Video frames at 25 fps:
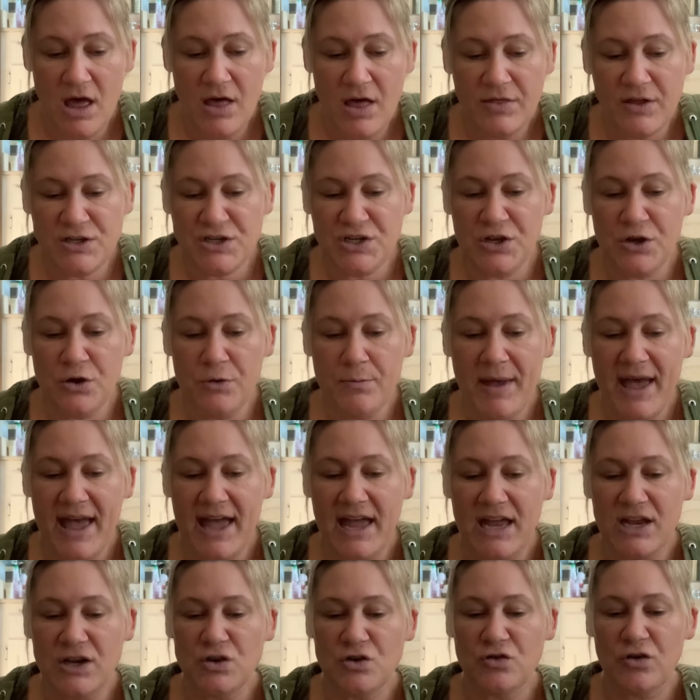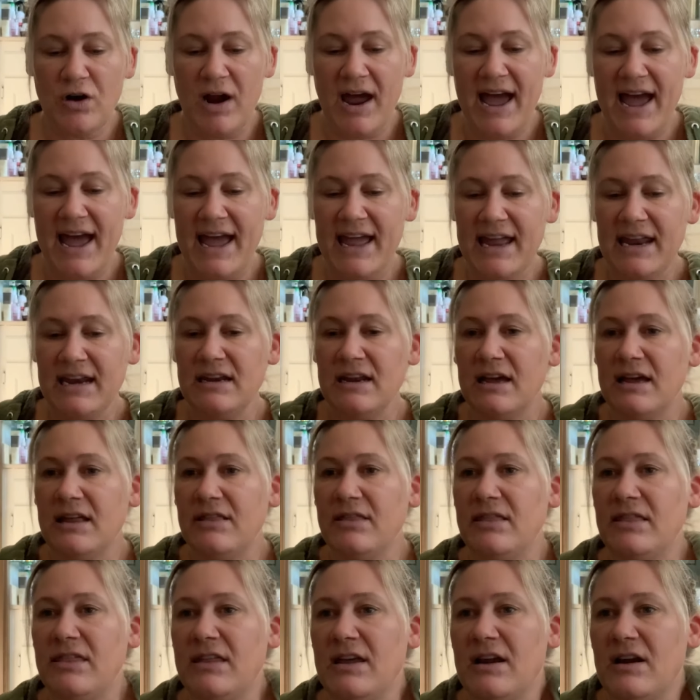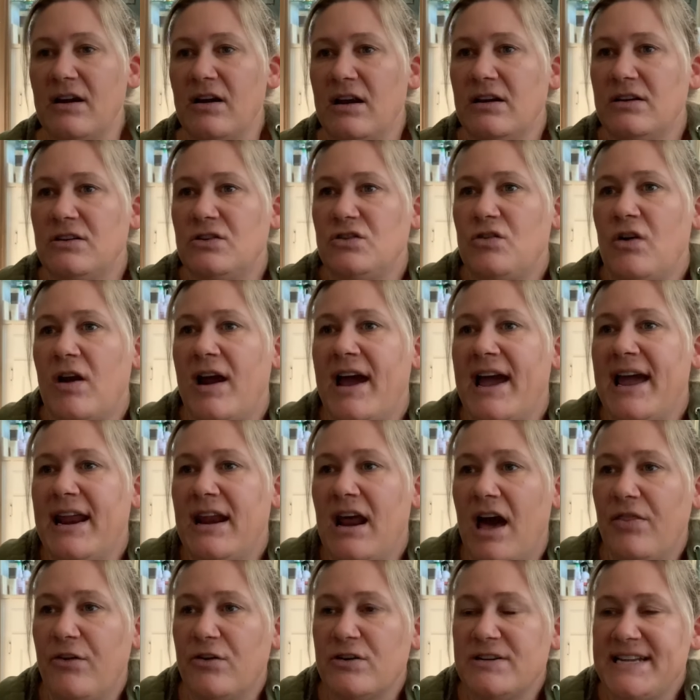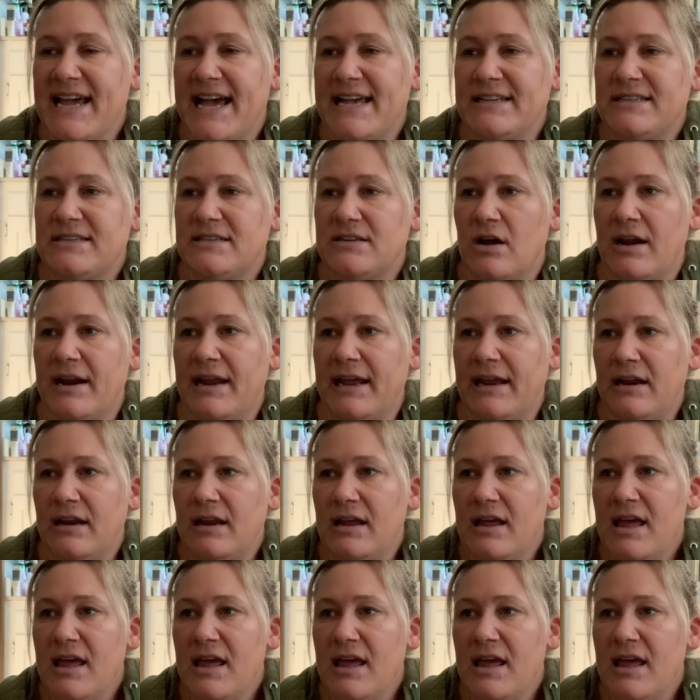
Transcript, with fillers: The two men tried their tried other tests on it.